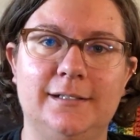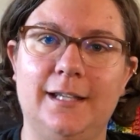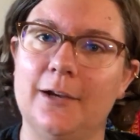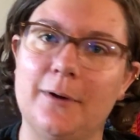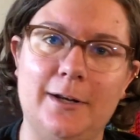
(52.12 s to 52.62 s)

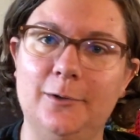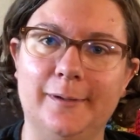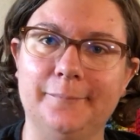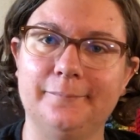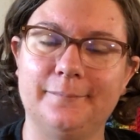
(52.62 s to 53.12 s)
get right into
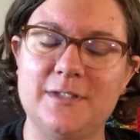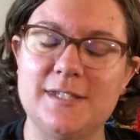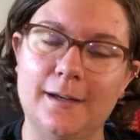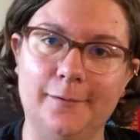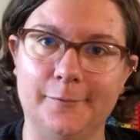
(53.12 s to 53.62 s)
it.
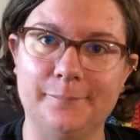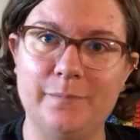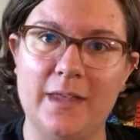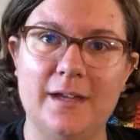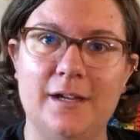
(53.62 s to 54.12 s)
So
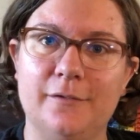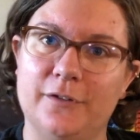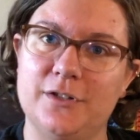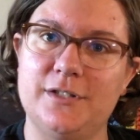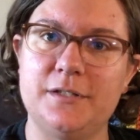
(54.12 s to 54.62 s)

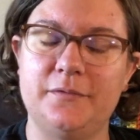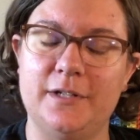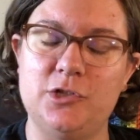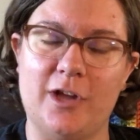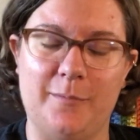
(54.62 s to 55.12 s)
first is
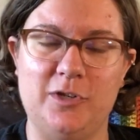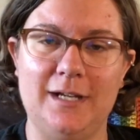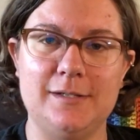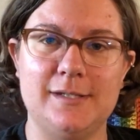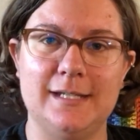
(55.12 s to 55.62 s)
finished
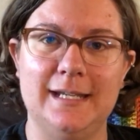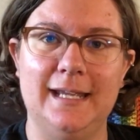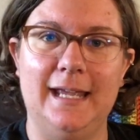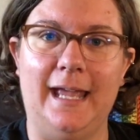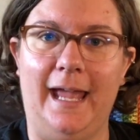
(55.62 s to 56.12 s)
objects,
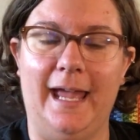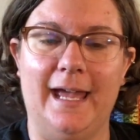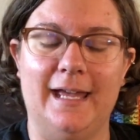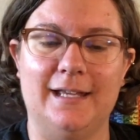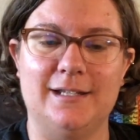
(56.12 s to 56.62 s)

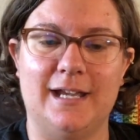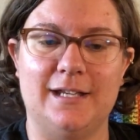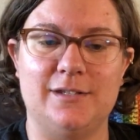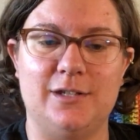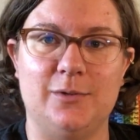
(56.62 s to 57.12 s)
and
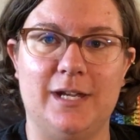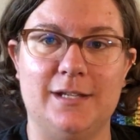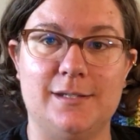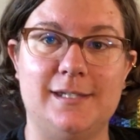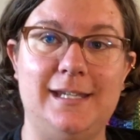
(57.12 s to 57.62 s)
as you
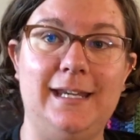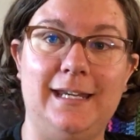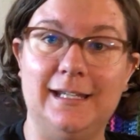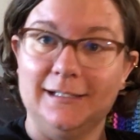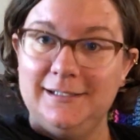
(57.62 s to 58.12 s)
can
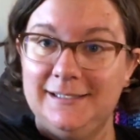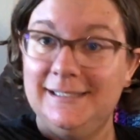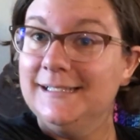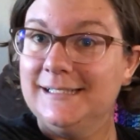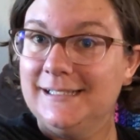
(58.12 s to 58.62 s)
see,
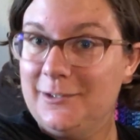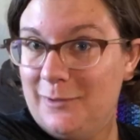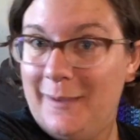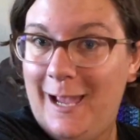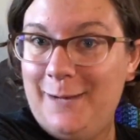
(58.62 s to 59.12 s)
they
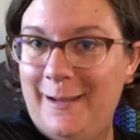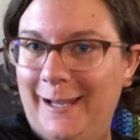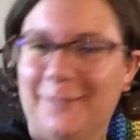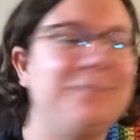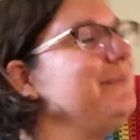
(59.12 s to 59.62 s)
go behind
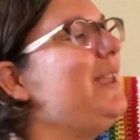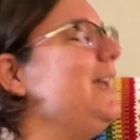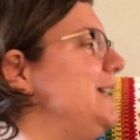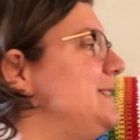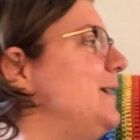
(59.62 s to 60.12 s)
me.
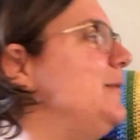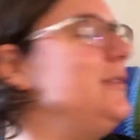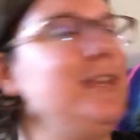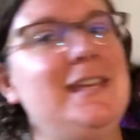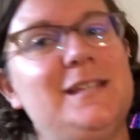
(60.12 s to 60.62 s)
So
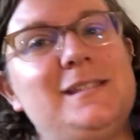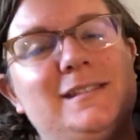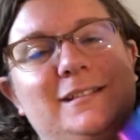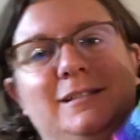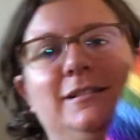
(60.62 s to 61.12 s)
this